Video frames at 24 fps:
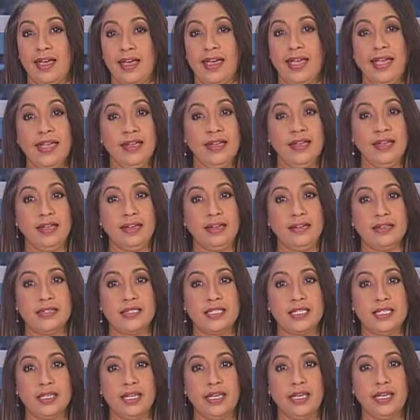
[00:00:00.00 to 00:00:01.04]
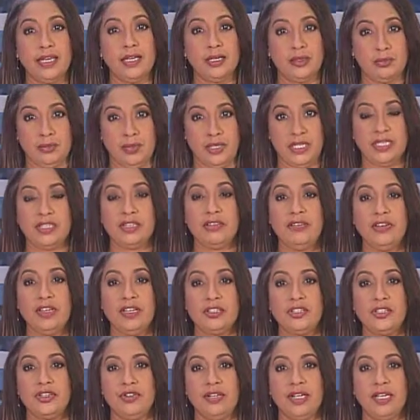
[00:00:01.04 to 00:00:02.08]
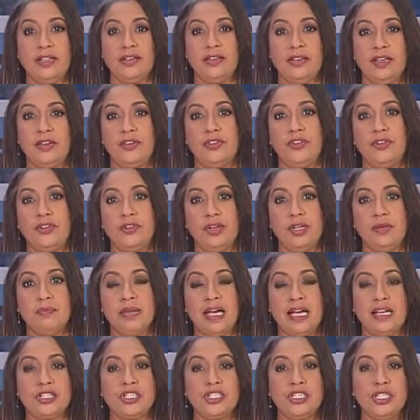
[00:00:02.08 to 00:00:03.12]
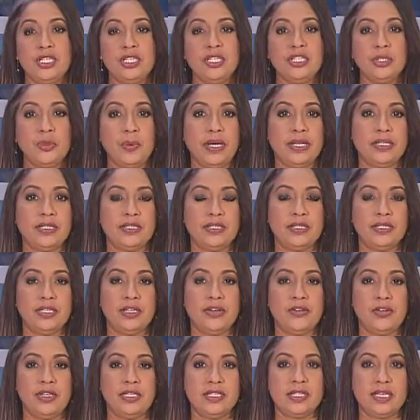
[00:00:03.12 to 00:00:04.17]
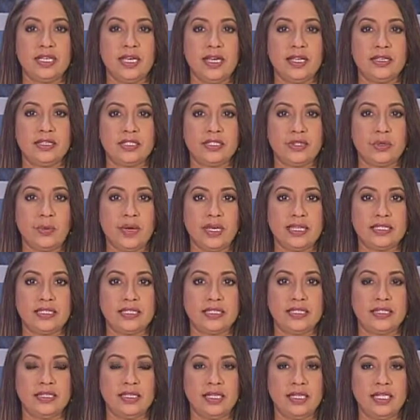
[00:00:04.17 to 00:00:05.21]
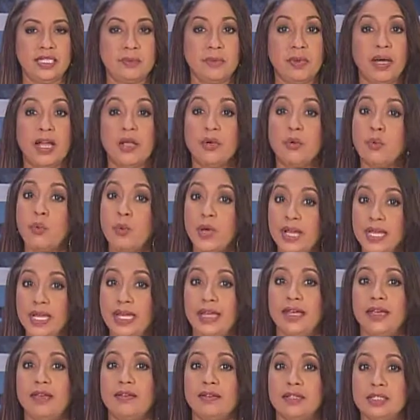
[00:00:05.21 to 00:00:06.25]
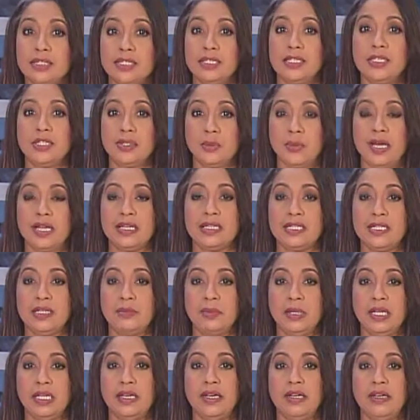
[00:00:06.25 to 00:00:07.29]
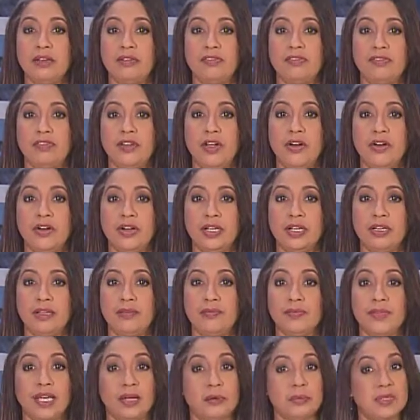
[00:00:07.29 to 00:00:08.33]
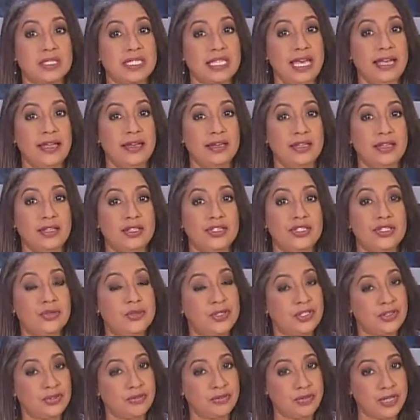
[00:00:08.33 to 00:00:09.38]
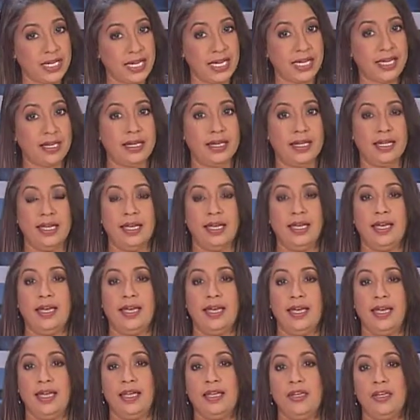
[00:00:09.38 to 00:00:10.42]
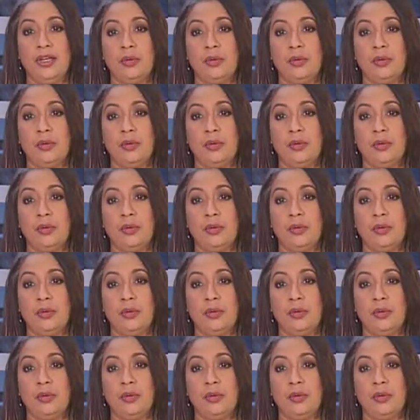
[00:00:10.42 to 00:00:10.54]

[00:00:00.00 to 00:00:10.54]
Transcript: India today completed victory in their three-match T20 series against the West Indies by winning the T20 played in Florida that was ended due to rain. India